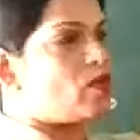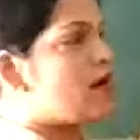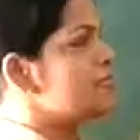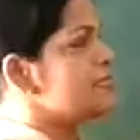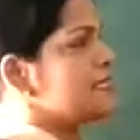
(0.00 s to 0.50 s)
one
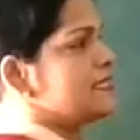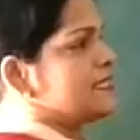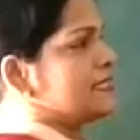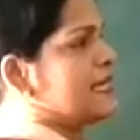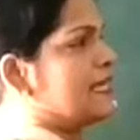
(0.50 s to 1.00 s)

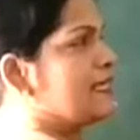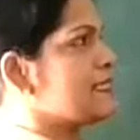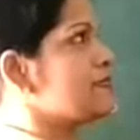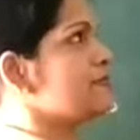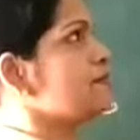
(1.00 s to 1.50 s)
CH3 like
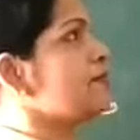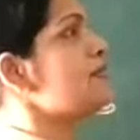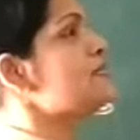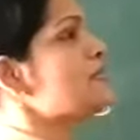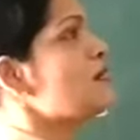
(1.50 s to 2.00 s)
this.
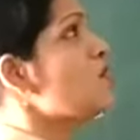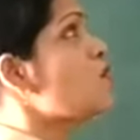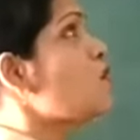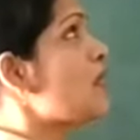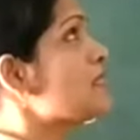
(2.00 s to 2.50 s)
Means
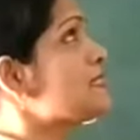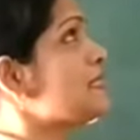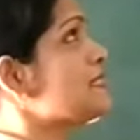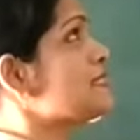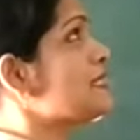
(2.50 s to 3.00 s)
one
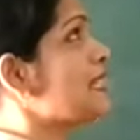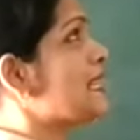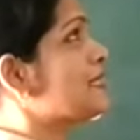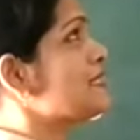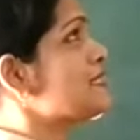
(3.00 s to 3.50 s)
CH3
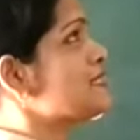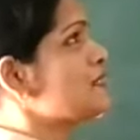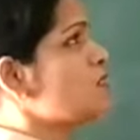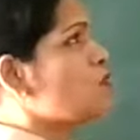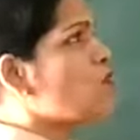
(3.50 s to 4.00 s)
like this,
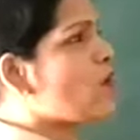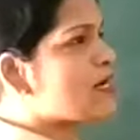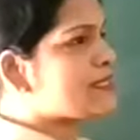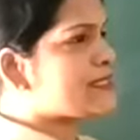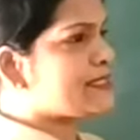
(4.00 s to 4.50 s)

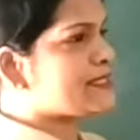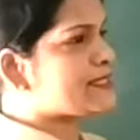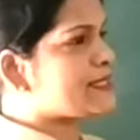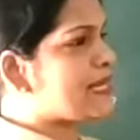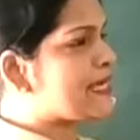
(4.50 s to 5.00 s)
one
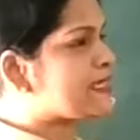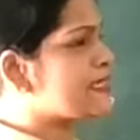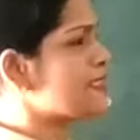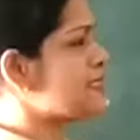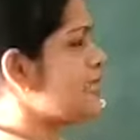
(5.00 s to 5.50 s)
CH3 like
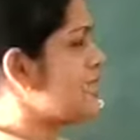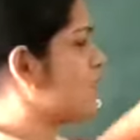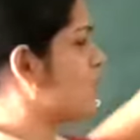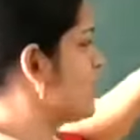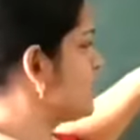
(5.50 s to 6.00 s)
this, and
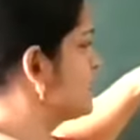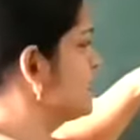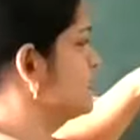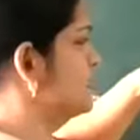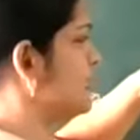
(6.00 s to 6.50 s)
one
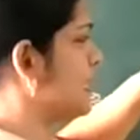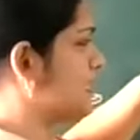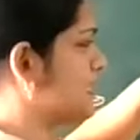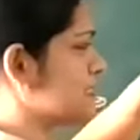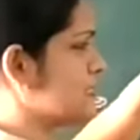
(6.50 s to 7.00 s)
CH3 like
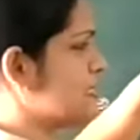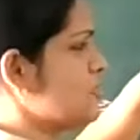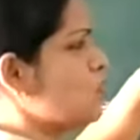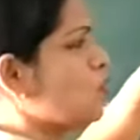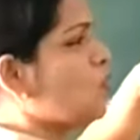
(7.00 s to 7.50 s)
this.
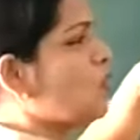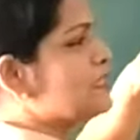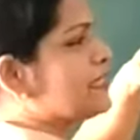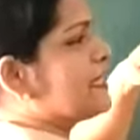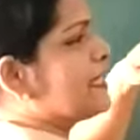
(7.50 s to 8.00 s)

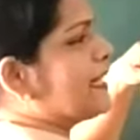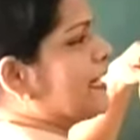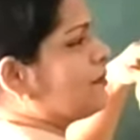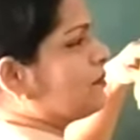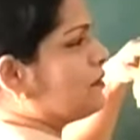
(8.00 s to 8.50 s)
OH can
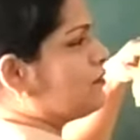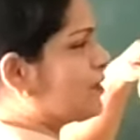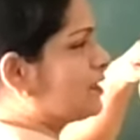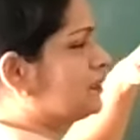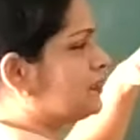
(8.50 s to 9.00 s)
attack from the
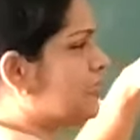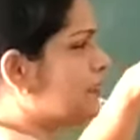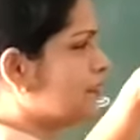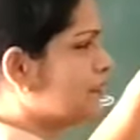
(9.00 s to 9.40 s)
front side